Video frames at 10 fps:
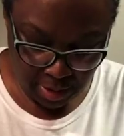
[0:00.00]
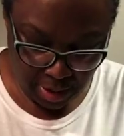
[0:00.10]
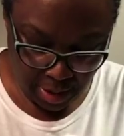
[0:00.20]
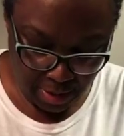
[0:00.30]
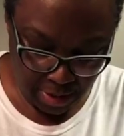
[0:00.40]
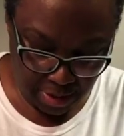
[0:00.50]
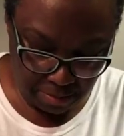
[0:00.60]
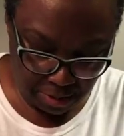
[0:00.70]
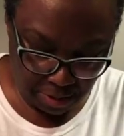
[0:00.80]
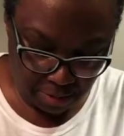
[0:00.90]
and then I'm
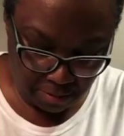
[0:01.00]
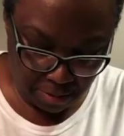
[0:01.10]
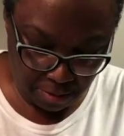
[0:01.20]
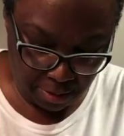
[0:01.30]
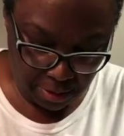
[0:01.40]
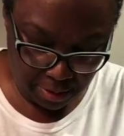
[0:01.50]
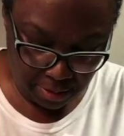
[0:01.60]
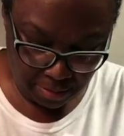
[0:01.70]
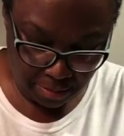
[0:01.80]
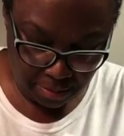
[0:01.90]
just going to roll it
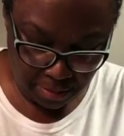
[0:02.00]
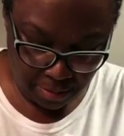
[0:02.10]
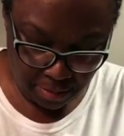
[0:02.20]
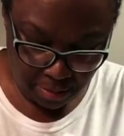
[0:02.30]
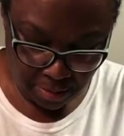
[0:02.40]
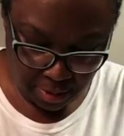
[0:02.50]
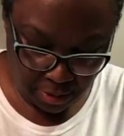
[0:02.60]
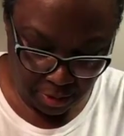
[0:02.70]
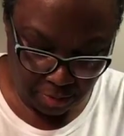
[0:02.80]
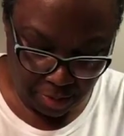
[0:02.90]
a
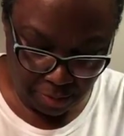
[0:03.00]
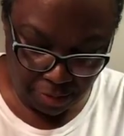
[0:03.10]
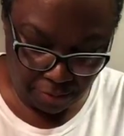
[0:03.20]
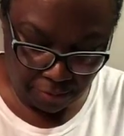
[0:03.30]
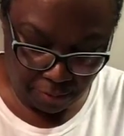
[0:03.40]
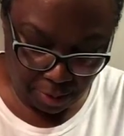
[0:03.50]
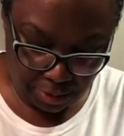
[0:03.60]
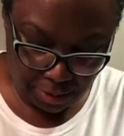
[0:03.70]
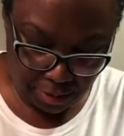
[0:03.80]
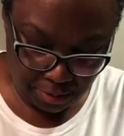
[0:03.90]
little bit with the fork
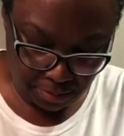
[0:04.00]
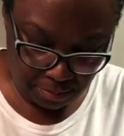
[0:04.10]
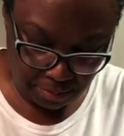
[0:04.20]
too.